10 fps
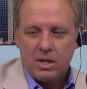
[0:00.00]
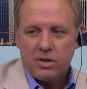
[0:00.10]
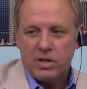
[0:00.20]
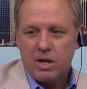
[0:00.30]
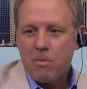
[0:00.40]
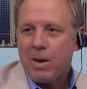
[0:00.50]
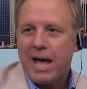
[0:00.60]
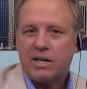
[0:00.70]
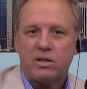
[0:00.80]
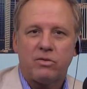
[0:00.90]
the
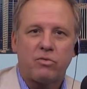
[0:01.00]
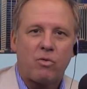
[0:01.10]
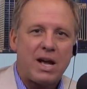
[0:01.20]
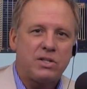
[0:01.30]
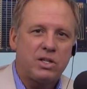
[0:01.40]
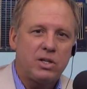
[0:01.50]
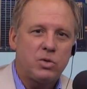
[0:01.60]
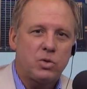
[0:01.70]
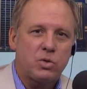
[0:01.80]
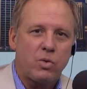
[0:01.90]
impact of rising
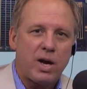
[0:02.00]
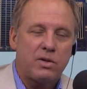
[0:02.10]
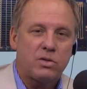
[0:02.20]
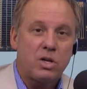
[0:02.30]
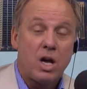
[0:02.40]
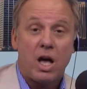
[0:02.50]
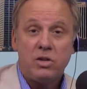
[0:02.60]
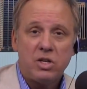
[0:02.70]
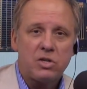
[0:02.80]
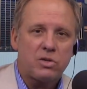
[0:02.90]
interest rates
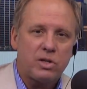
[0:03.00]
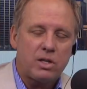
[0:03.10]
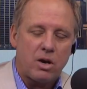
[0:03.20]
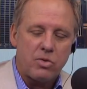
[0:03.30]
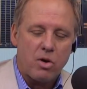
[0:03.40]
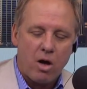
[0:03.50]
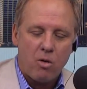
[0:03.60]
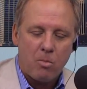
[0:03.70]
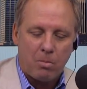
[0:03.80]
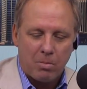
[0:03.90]
initially on the
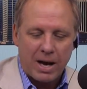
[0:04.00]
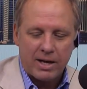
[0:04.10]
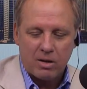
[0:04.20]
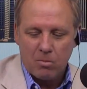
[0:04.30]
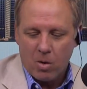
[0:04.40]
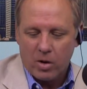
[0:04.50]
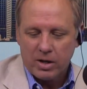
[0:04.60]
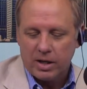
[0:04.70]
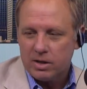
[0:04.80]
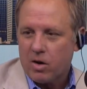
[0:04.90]
home buying market.